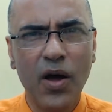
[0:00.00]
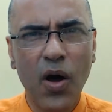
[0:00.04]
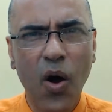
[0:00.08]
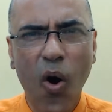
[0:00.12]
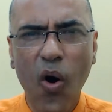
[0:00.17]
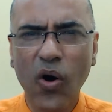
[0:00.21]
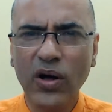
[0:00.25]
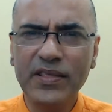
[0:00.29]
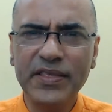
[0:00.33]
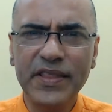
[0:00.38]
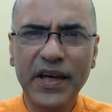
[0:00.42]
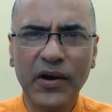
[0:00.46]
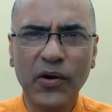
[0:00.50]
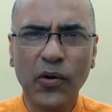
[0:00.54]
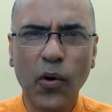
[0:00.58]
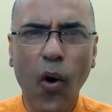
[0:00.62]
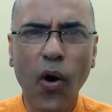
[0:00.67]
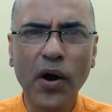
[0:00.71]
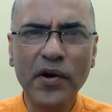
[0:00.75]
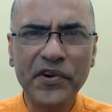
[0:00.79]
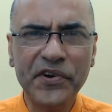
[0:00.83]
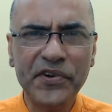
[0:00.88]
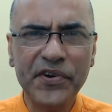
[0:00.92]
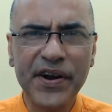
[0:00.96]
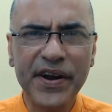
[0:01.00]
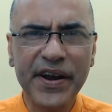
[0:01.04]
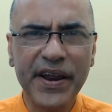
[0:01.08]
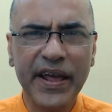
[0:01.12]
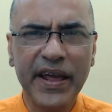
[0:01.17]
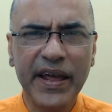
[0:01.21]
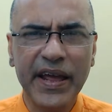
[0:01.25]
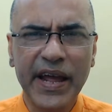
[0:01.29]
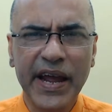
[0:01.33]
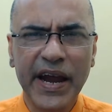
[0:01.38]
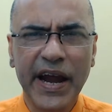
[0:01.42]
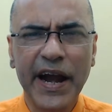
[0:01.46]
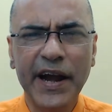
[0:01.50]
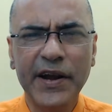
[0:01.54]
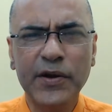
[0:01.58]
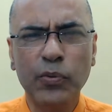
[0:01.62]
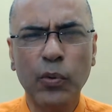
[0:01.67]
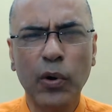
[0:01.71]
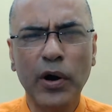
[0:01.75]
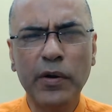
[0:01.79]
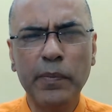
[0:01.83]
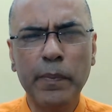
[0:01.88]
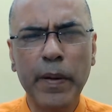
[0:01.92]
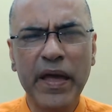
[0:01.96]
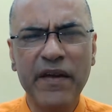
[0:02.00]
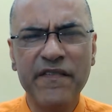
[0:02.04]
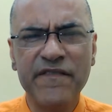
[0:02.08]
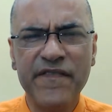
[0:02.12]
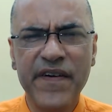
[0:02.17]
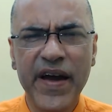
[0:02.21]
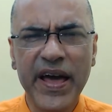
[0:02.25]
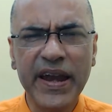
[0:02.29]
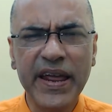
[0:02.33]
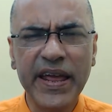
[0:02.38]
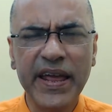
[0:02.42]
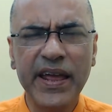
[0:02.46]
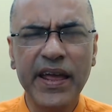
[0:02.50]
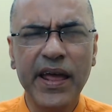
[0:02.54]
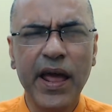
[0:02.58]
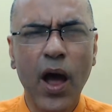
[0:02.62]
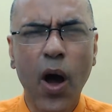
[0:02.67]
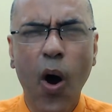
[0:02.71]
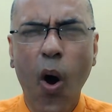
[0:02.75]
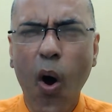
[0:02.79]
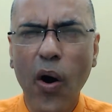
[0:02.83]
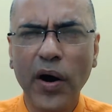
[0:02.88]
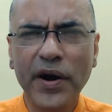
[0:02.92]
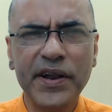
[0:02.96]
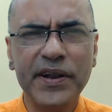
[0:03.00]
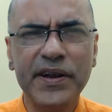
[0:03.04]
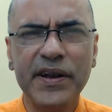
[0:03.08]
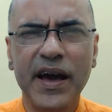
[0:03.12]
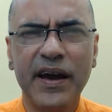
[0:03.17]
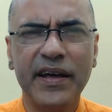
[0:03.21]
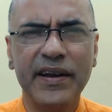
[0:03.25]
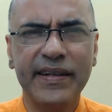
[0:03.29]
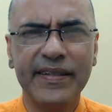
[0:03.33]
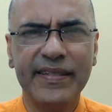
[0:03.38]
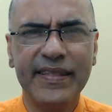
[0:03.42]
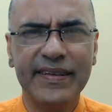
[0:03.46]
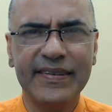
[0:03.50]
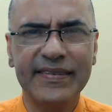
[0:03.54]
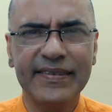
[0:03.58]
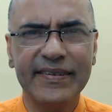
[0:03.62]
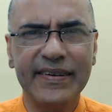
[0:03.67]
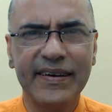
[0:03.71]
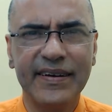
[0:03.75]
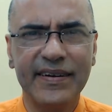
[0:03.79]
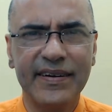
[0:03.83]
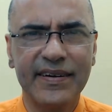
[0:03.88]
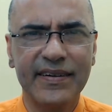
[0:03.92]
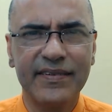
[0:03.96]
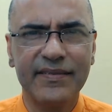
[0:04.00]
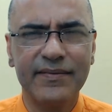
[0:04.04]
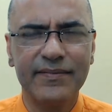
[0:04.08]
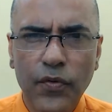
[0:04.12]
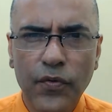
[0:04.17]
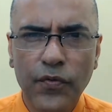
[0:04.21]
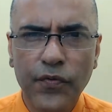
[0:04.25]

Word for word: On the contrary, it would be very ordinary this year.